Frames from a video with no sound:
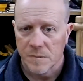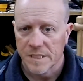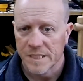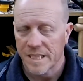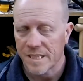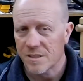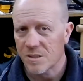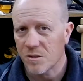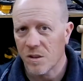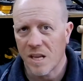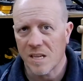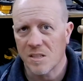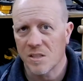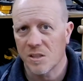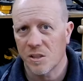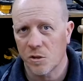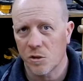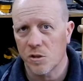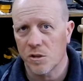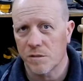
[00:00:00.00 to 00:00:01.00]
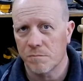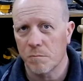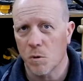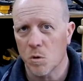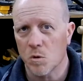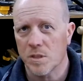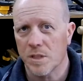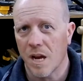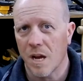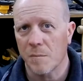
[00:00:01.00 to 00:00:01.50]
Yeah, so that's the
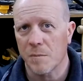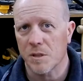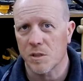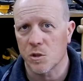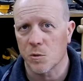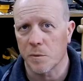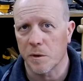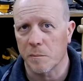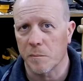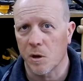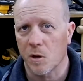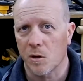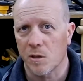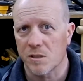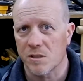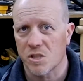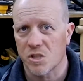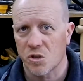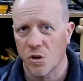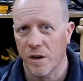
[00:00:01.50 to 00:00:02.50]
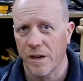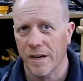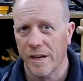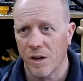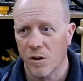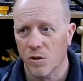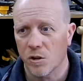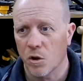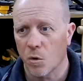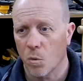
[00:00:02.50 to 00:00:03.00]
most time consuming part, is straightening
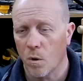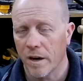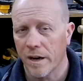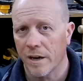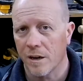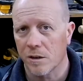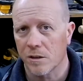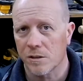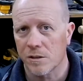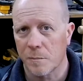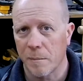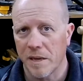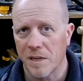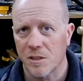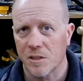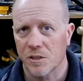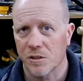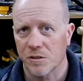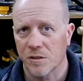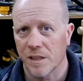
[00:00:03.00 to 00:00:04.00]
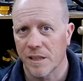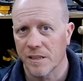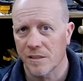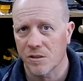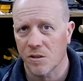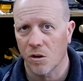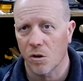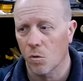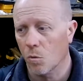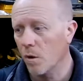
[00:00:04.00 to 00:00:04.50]
out your wire to make sure that it's
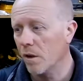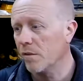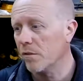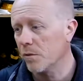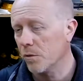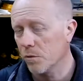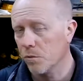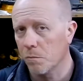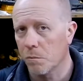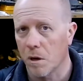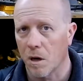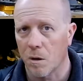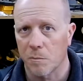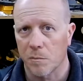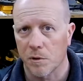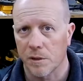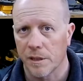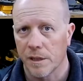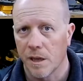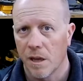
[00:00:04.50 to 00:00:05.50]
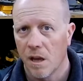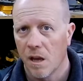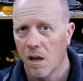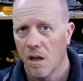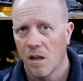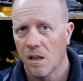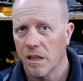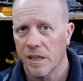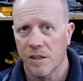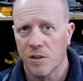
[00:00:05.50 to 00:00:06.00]
going to run through properly.
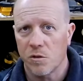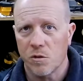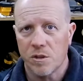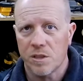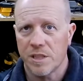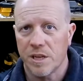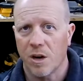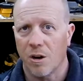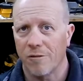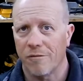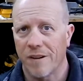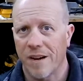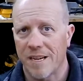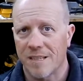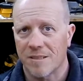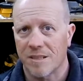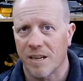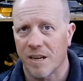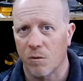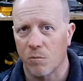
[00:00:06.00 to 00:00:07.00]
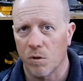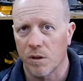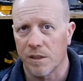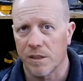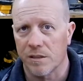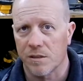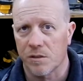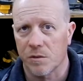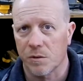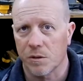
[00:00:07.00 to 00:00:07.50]
Like, you see how fast I can run
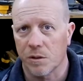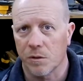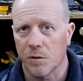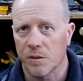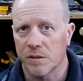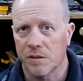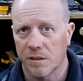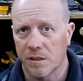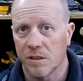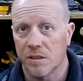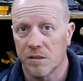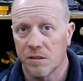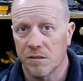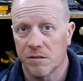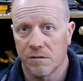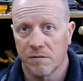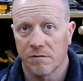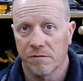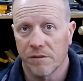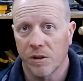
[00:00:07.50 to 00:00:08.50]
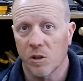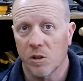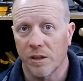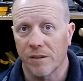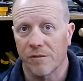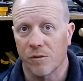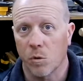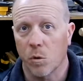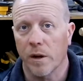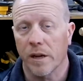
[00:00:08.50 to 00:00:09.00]
this through. It's fairly
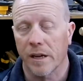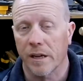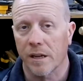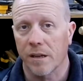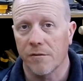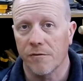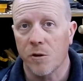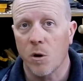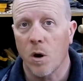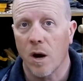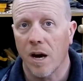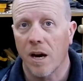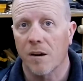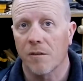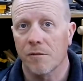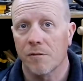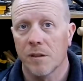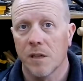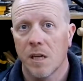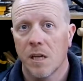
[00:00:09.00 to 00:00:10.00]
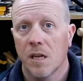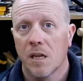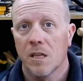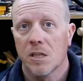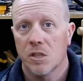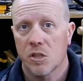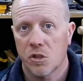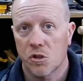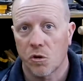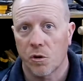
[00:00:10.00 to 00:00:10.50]
quick if you have
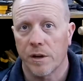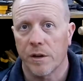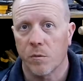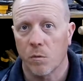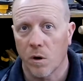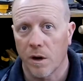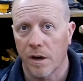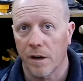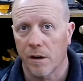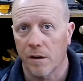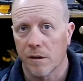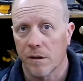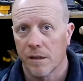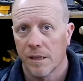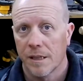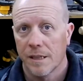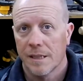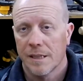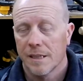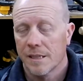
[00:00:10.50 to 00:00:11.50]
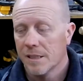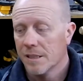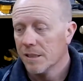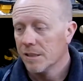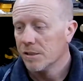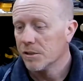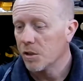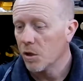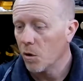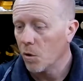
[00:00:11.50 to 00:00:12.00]
straight wire.
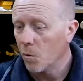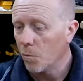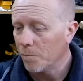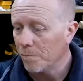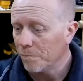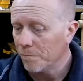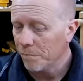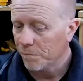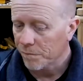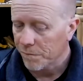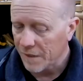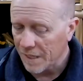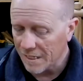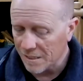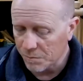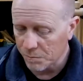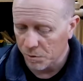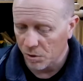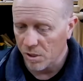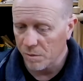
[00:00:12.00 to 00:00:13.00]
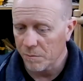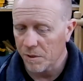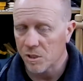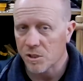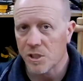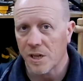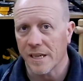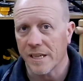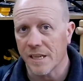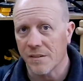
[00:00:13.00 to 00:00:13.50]
So that's pretty
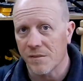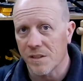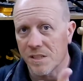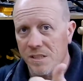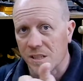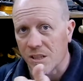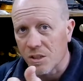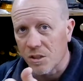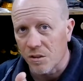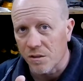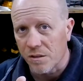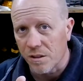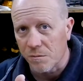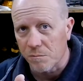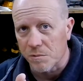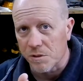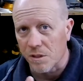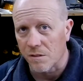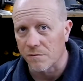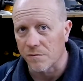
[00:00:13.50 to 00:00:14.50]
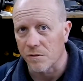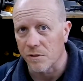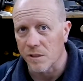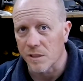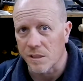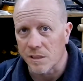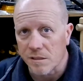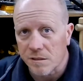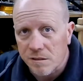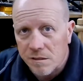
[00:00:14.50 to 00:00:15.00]
much, I give this a good thumbs up for
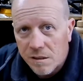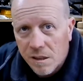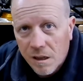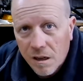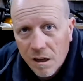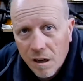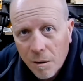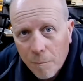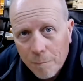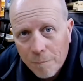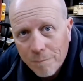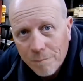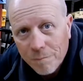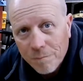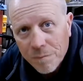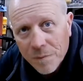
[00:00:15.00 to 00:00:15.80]
this. Oh,